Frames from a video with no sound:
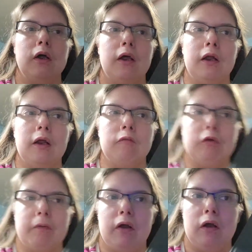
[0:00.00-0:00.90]
and
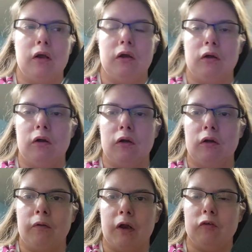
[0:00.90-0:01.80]
everything
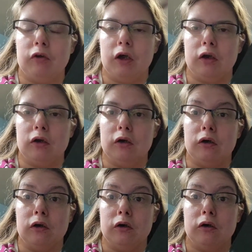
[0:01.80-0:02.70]
that she had
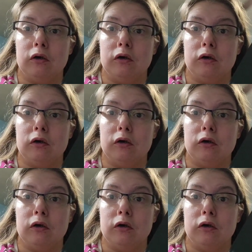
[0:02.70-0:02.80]
to